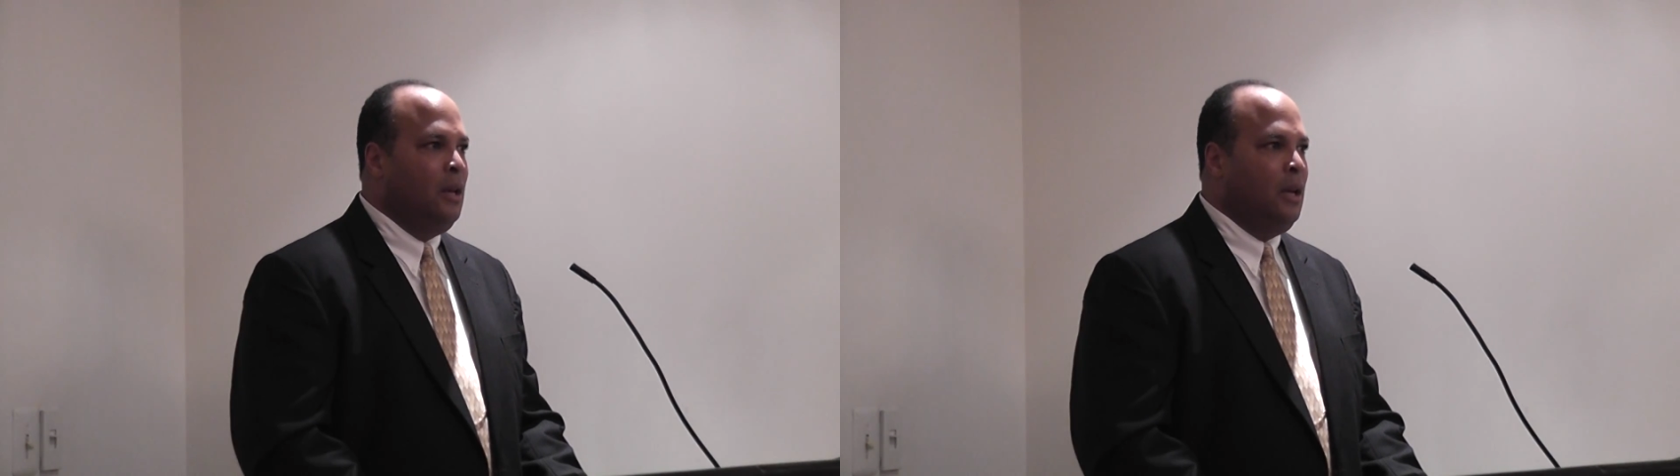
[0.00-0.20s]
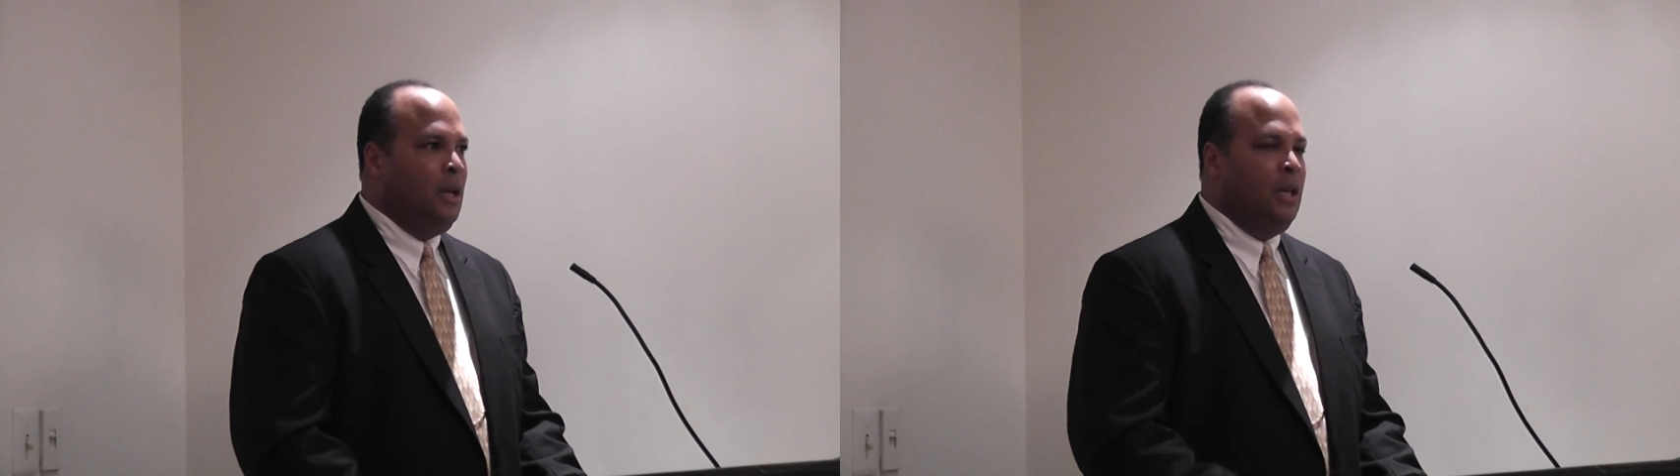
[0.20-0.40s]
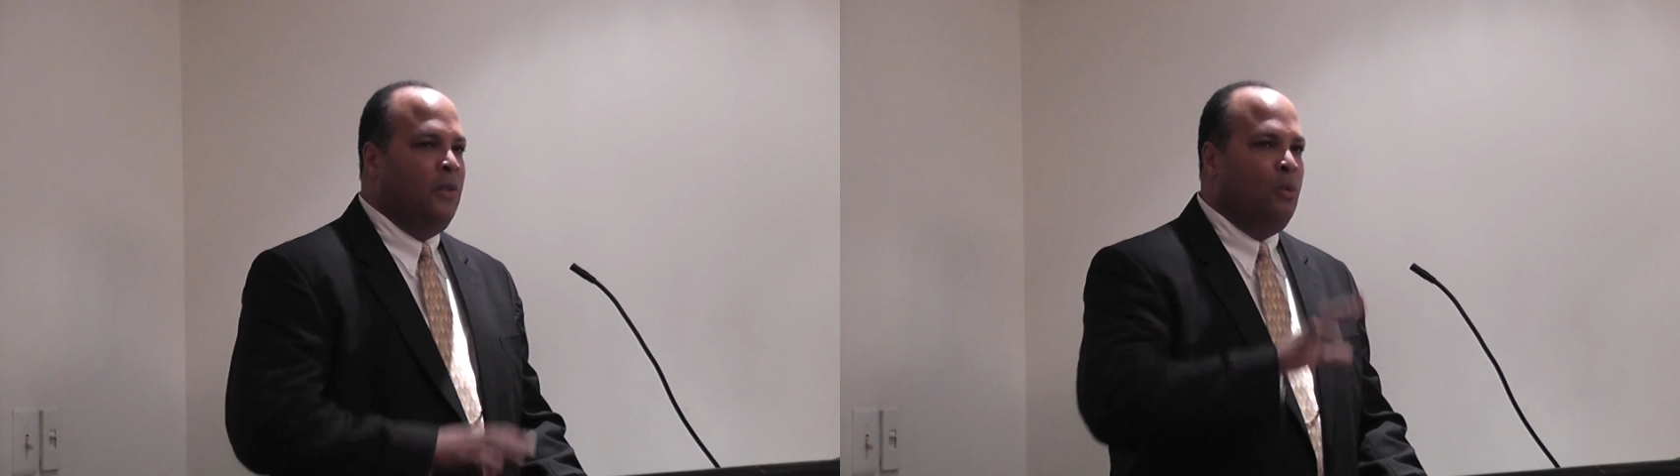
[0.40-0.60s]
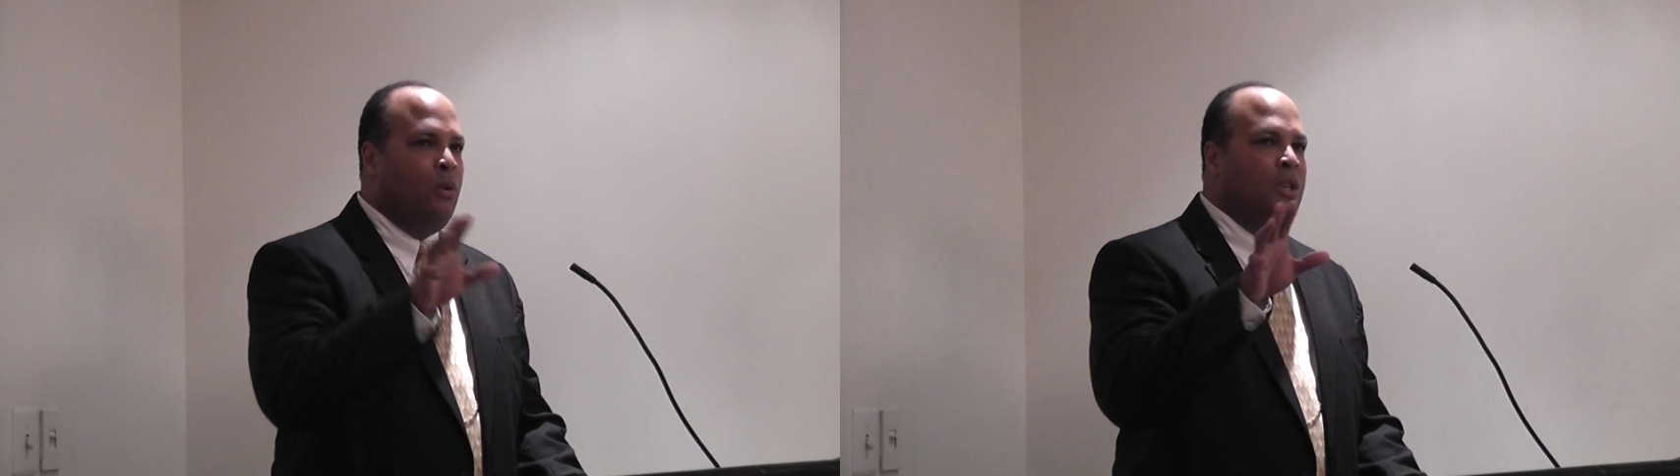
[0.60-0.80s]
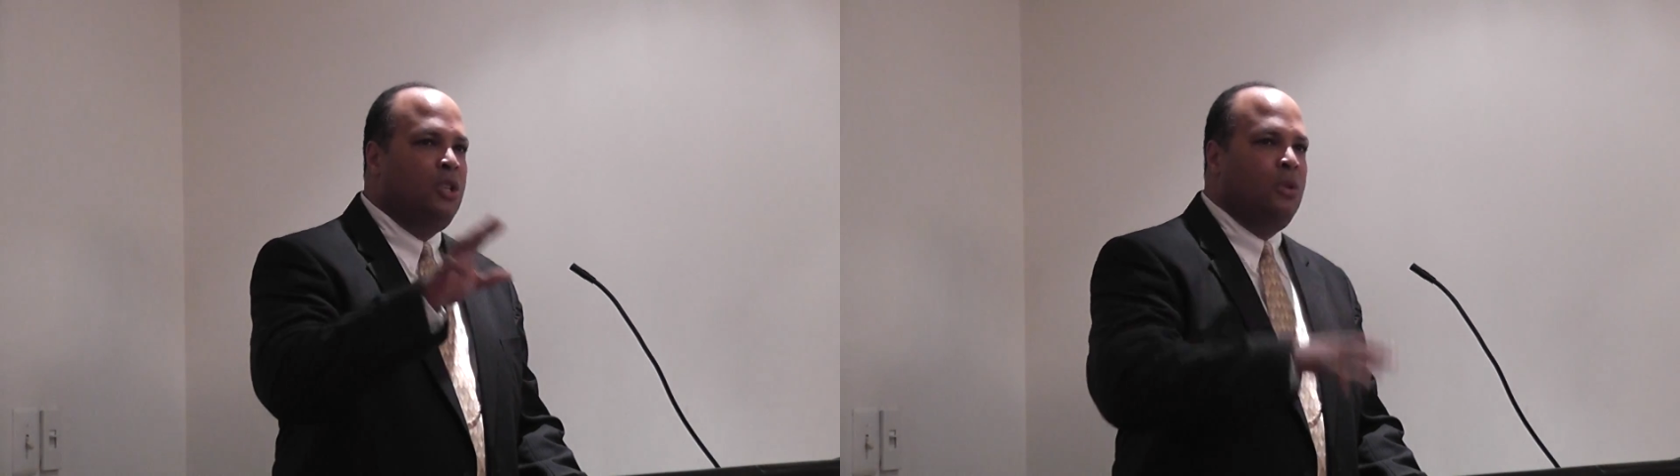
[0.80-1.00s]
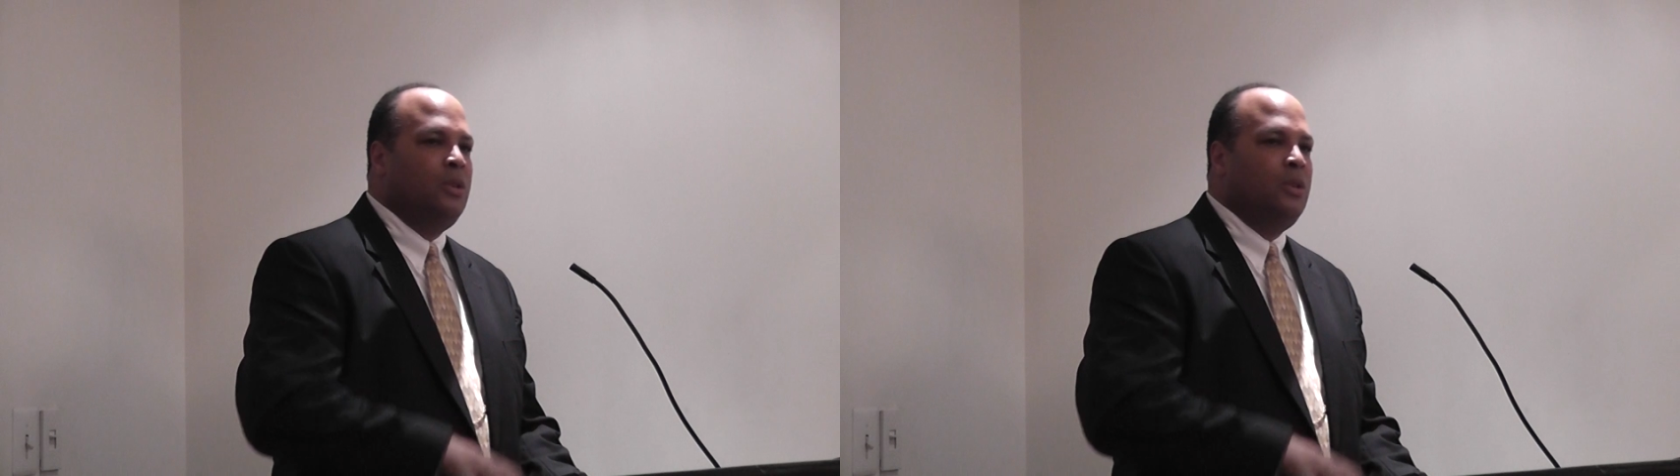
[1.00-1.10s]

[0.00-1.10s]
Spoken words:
of the ones you